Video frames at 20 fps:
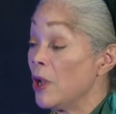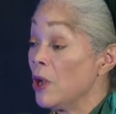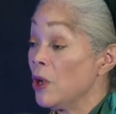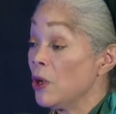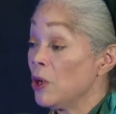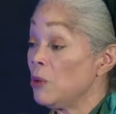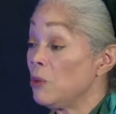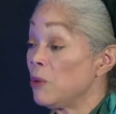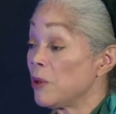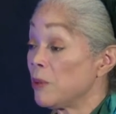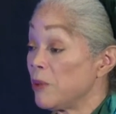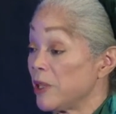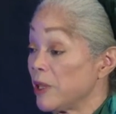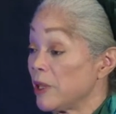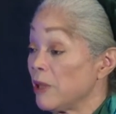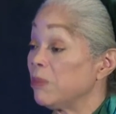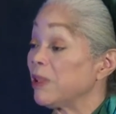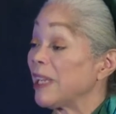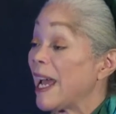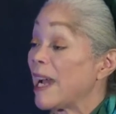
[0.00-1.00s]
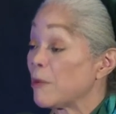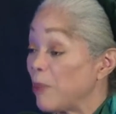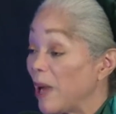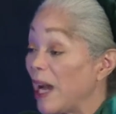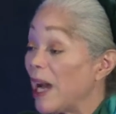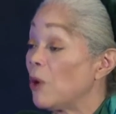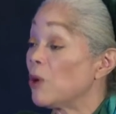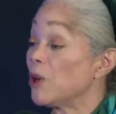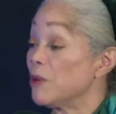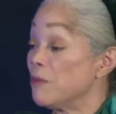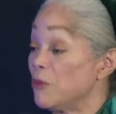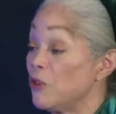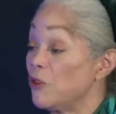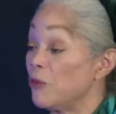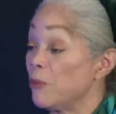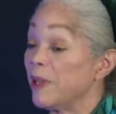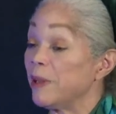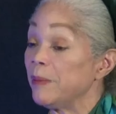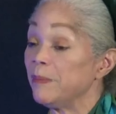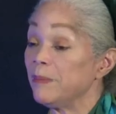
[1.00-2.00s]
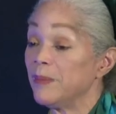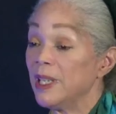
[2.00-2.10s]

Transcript: who were with the Black Power movement.